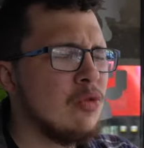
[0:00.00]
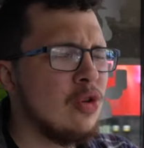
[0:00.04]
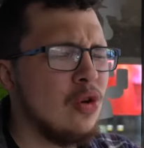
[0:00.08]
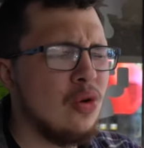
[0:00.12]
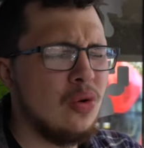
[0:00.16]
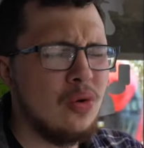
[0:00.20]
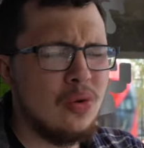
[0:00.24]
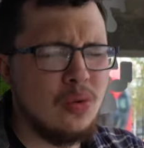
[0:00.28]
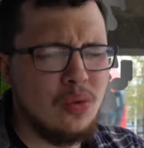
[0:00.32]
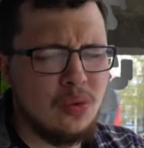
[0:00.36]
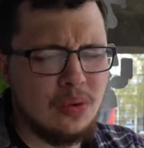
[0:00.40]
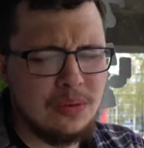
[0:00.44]

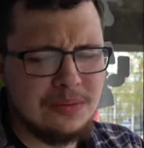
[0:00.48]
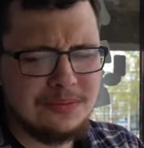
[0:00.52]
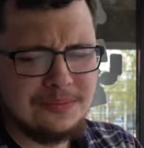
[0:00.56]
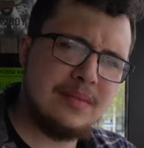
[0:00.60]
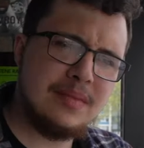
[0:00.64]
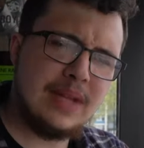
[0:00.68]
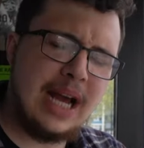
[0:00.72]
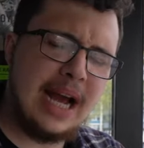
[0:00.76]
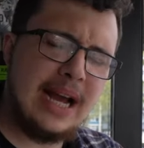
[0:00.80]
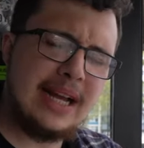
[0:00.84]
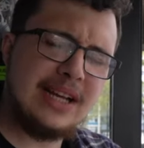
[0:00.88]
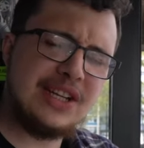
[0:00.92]
Ooh.
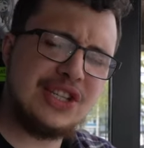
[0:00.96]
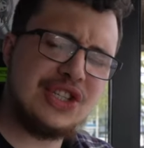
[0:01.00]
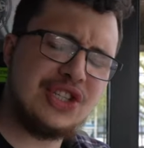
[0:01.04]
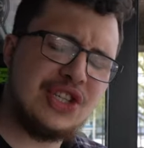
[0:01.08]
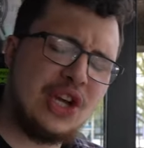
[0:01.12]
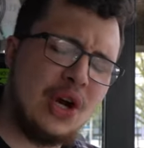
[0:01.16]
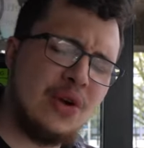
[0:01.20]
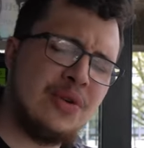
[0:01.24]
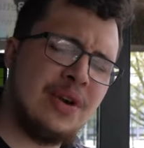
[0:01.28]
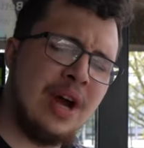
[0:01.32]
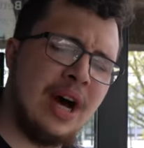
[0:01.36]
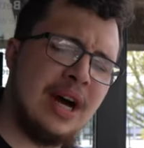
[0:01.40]
That is
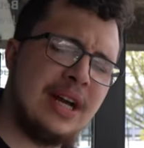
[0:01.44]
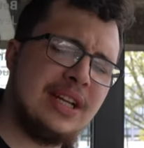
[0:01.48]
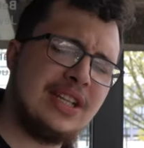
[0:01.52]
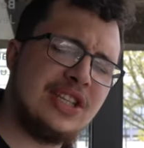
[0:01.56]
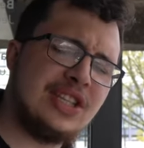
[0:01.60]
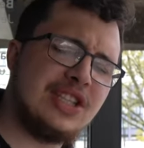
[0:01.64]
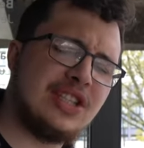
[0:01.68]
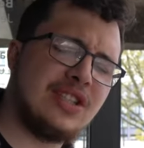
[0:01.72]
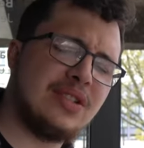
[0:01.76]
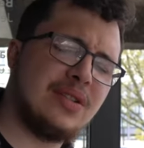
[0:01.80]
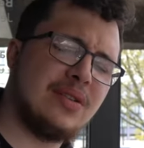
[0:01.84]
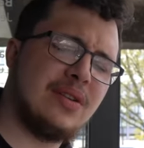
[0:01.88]
so
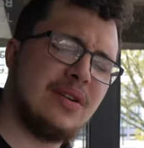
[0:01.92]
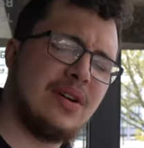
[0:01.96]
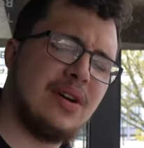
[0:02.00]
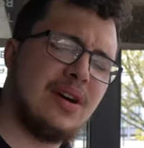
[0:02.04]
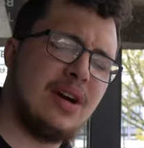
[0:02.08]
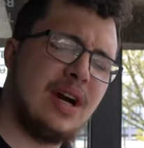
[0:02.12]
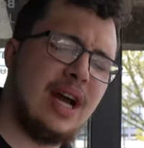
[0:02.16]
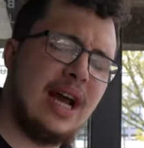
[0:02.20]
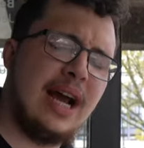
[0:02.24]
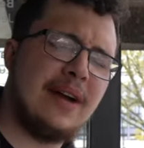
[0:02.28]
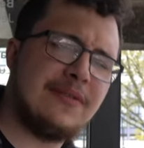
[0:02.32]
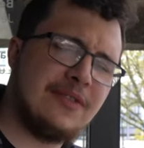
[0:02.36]
nice.
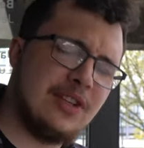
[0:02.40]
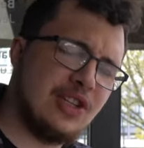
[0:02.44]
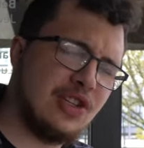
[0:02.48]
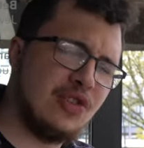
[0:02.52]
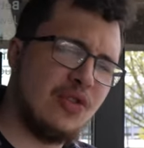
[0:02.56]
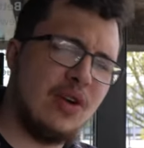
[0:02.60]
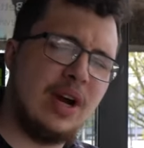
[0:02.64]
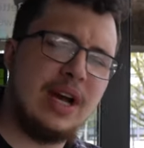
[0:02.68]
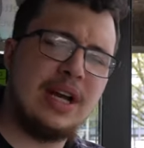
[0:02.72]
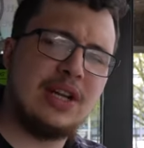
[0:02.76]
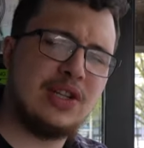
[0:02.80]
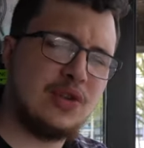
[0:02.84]
I have to
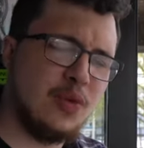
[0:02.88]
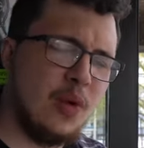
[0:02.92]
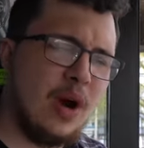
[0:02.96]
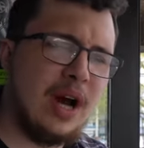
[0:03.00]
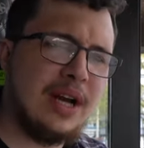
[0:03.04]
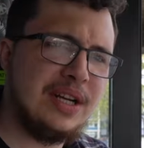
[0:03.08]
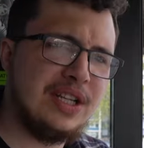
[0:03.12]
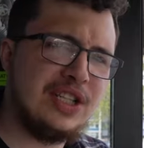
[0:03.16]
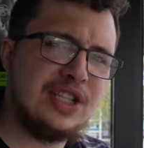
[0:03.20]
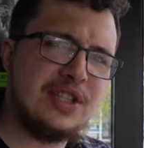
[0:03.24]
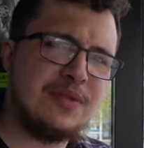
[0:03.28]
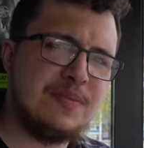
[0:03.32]
try it
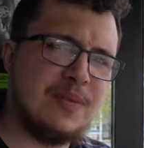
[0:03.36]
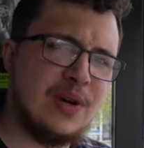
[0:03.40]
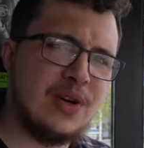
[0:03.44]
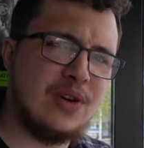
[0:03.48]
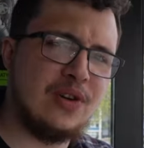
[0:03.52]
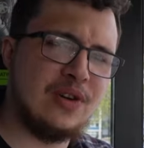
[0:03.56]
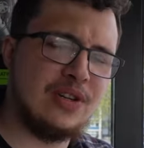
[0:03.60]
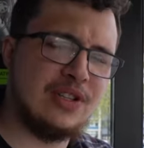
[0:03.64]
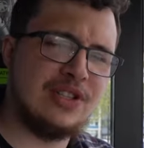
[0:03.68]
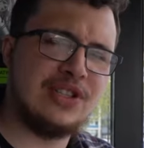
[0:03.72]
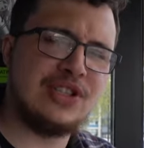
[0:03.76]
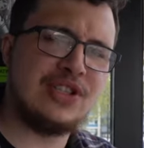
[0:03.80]
twice,
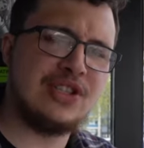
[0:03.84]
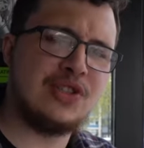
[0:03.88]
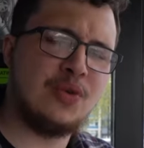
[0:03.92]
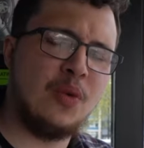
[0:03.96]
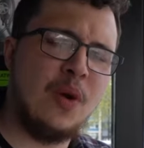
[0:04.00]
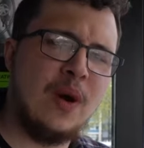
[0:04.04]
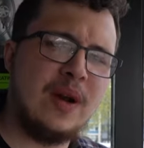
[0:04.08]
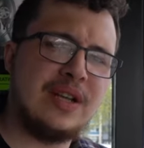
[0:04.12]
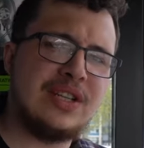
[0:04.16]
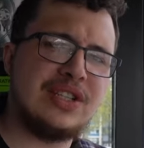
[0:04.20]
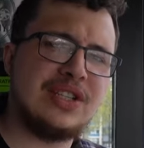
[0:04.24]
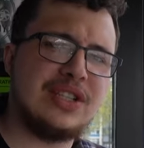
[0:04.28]
because
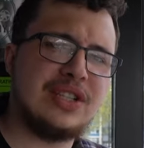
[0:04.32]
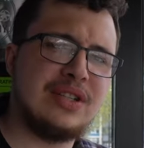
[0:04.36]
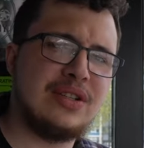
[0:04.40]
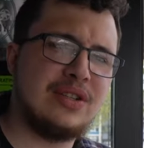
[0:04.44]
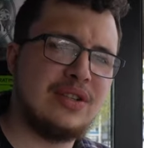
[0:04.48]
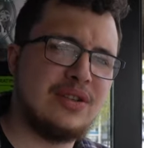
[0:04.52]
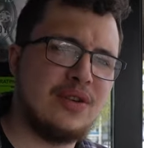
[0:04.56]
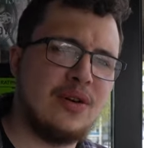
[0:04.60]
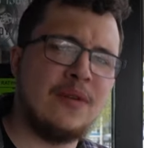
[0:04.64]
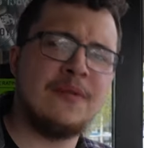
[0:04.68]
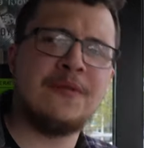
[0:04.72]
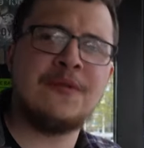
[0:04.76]
twice
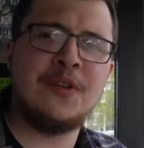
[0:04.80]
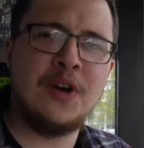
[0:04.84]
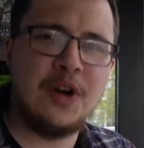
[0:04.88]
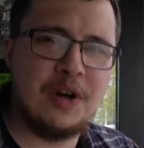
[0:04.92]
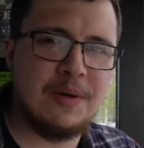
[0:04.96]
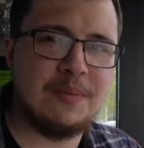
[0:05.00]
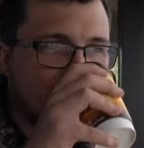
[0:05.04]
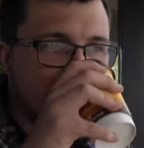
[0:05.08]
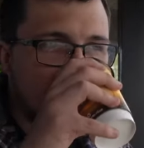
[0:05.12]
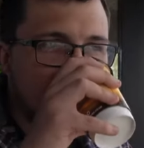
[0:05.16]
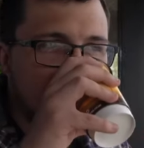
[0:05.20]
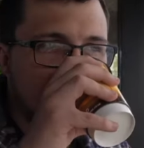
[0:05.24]
confirmed.